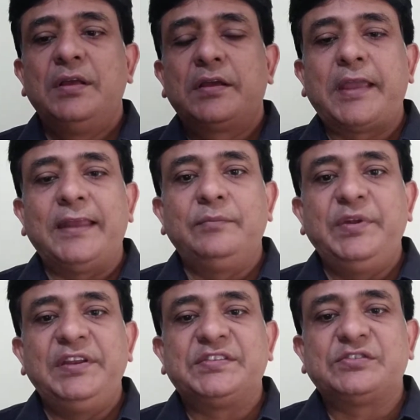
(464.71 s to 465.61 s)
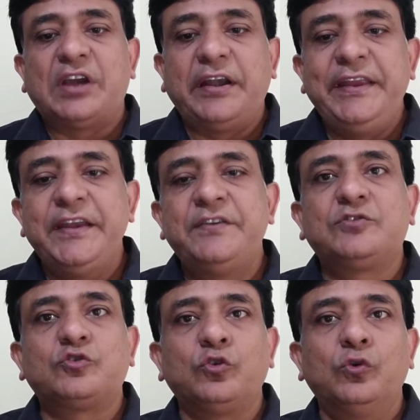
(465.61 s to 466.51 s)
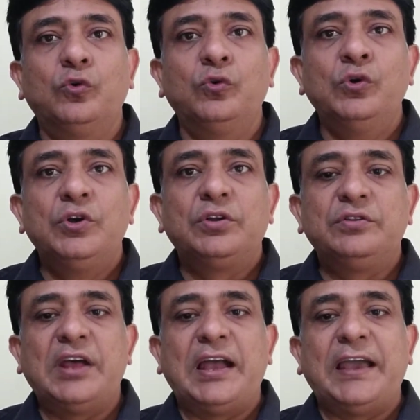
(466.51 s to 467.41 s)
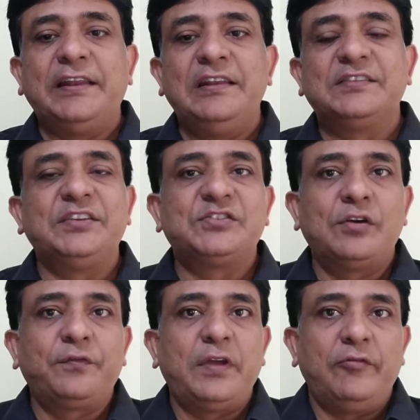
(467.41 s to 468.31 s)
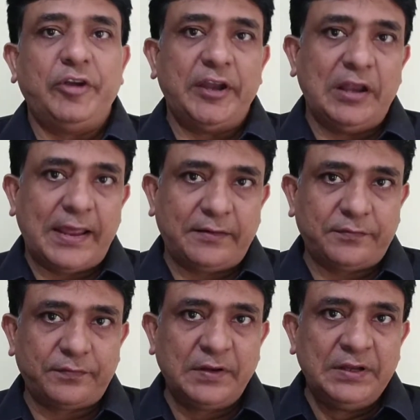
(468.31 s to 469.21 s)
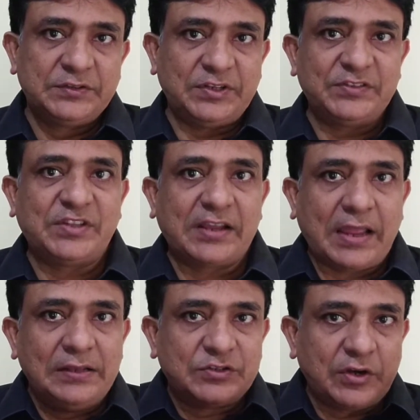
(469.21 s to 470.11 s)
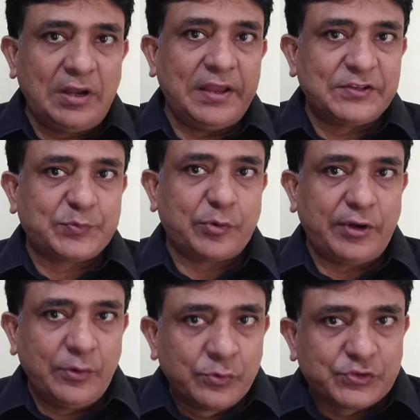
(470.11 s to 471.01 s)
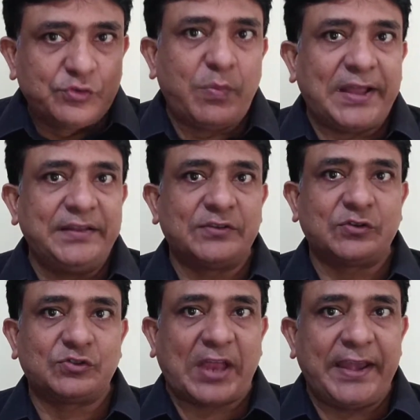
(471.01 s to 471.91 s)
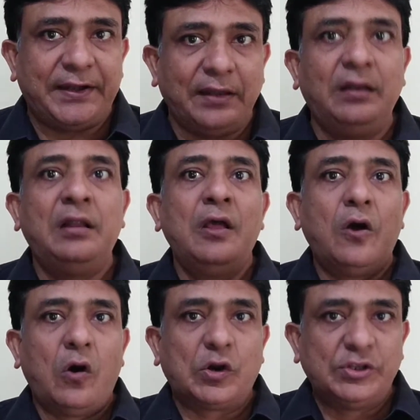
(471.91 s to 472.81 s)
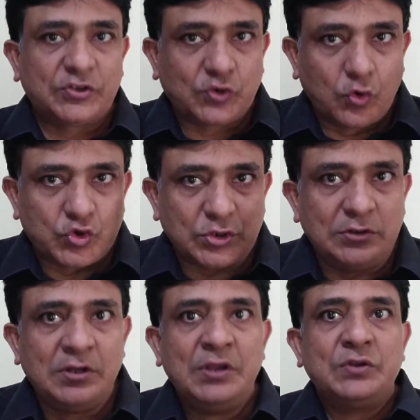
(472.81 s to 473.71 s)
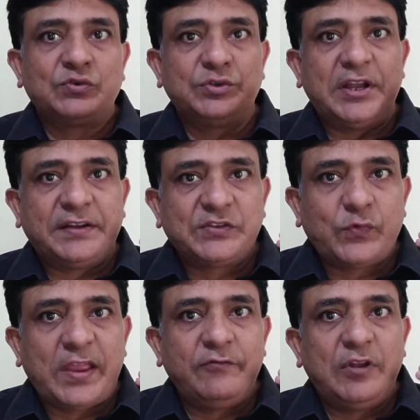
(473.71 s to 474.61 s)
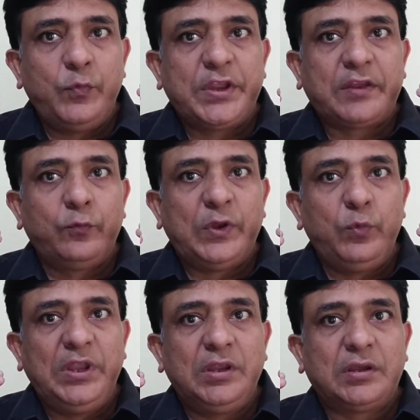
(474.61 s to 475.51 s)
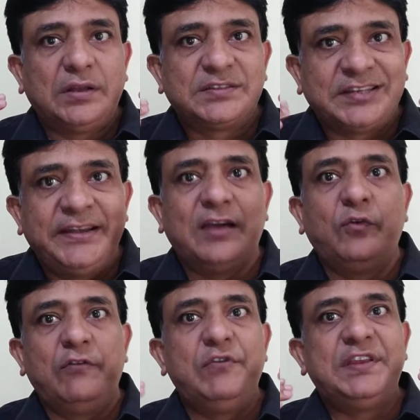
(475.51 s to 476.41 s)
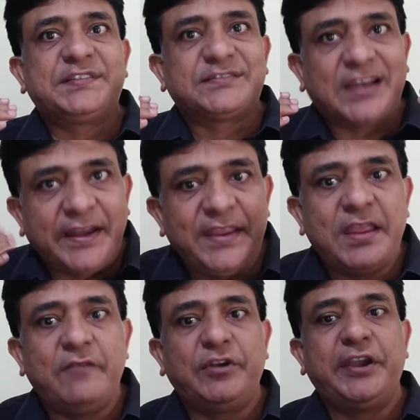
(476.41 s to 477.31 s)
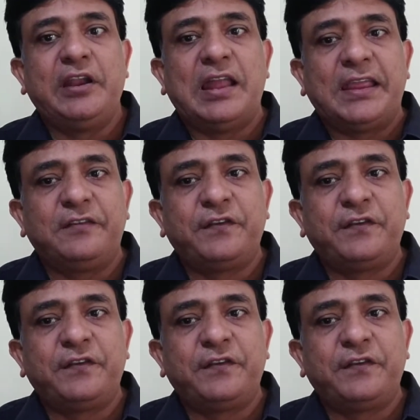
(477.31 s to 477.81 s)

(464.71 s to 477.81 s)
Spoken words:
can be studied through the analysis of everyday life. Since the cultural is produced by the societal or the social, so that is why when we study everyday life,